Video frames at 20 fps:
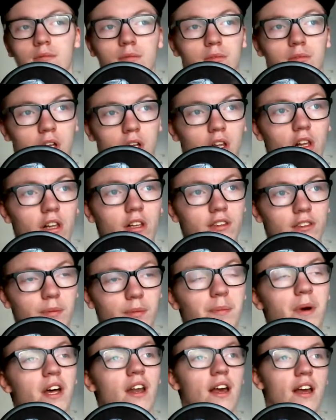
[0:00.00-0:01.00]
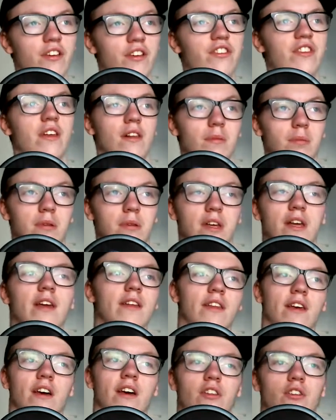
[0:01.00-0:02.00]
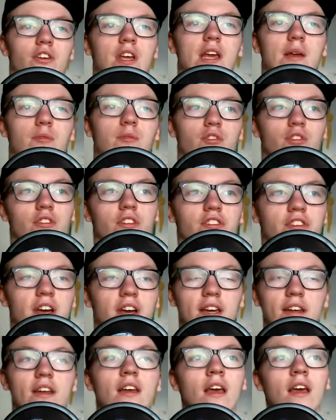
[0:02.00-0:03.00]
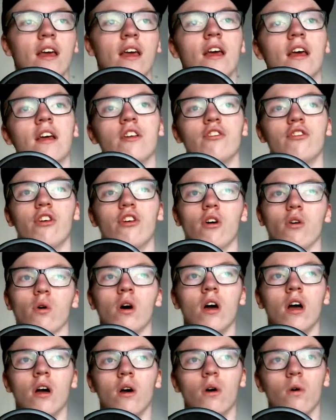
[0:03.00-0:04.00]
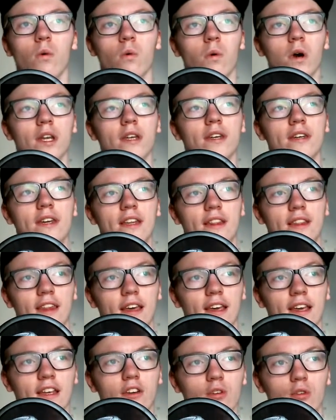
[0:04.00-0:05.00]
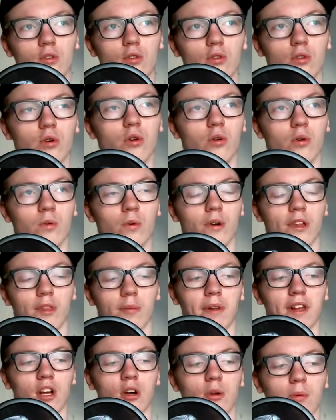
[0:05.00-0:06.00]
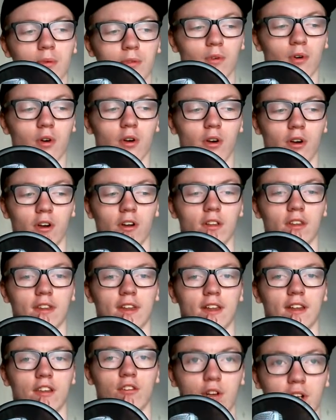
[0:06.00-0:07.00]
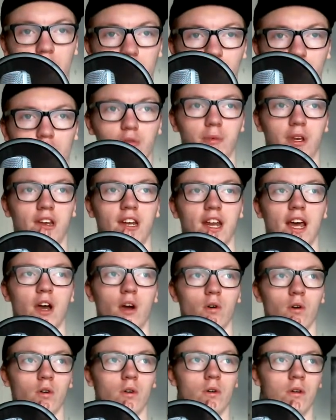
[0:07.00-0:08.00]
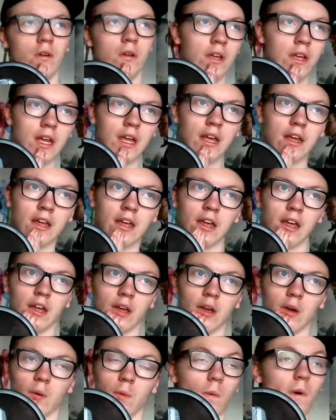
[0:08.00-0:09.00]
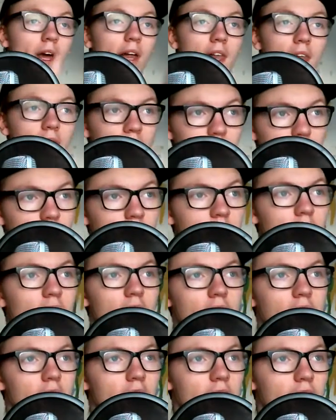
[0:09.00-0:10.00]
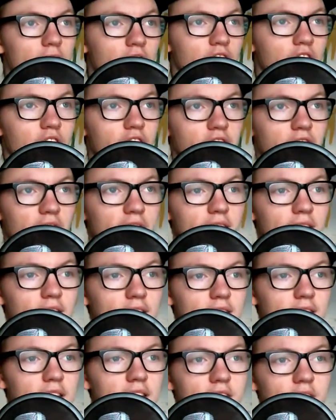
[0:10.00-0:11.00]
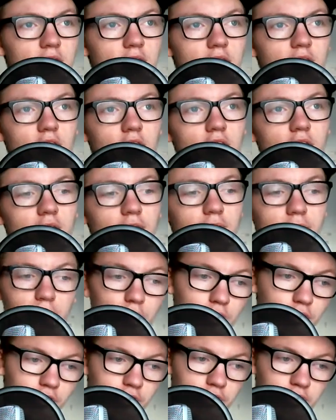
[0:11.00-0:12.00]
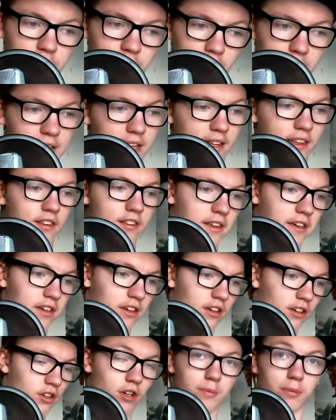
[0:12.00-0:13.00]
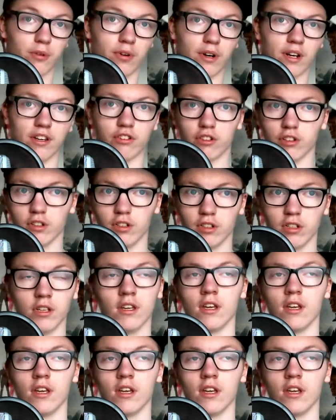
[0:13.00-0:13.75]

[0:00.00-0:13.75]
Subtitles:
a lot, but I still play the other games on the side. So, what did they do with Black Ops 4 that triggers me now? Well, let's just say that in the first and the second operation,